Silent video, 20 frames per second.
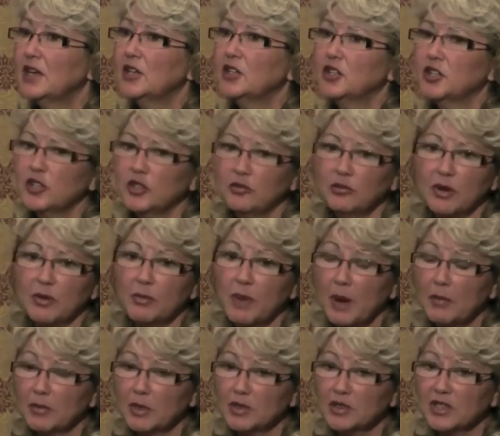She
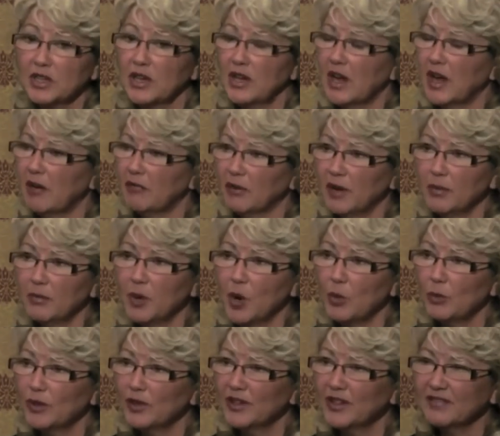remembers every
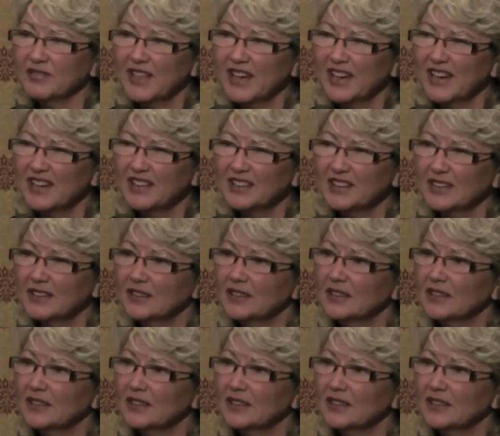moment of that